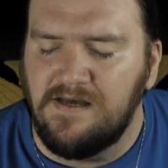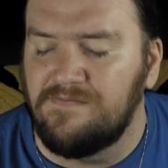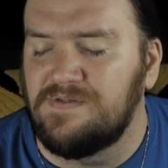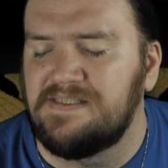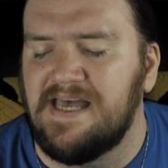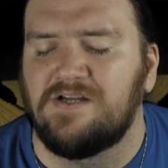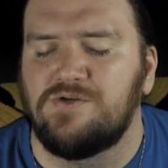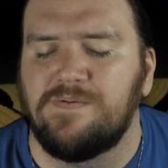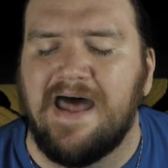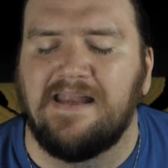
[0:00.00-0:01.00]
of the
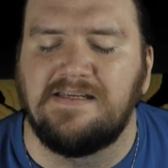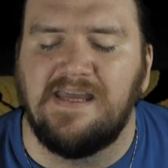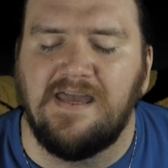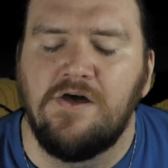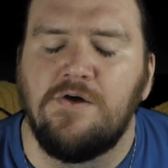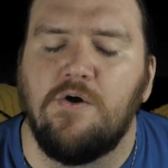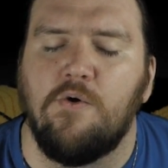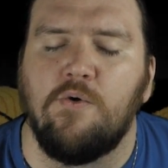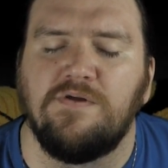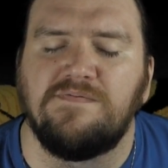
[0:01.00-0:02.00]
sexuality,
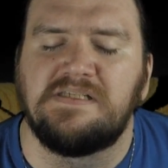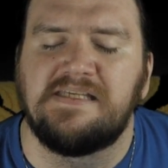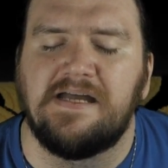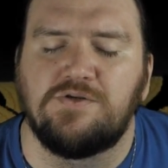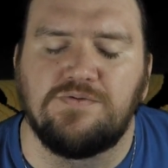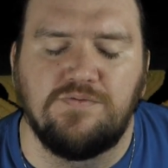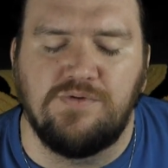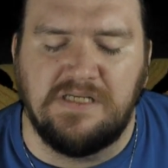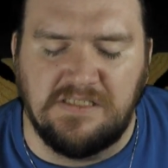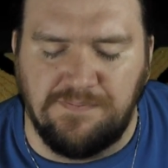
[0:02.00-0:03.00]
all of the sexual
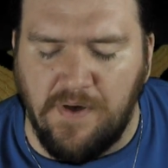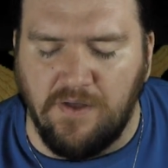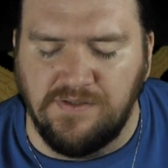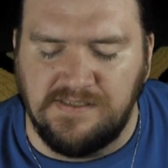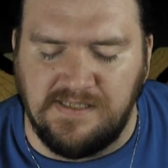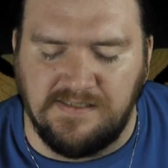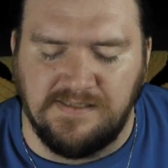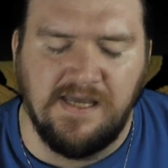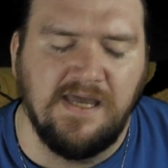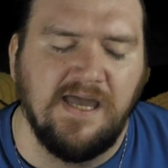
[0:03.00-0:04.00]
responses,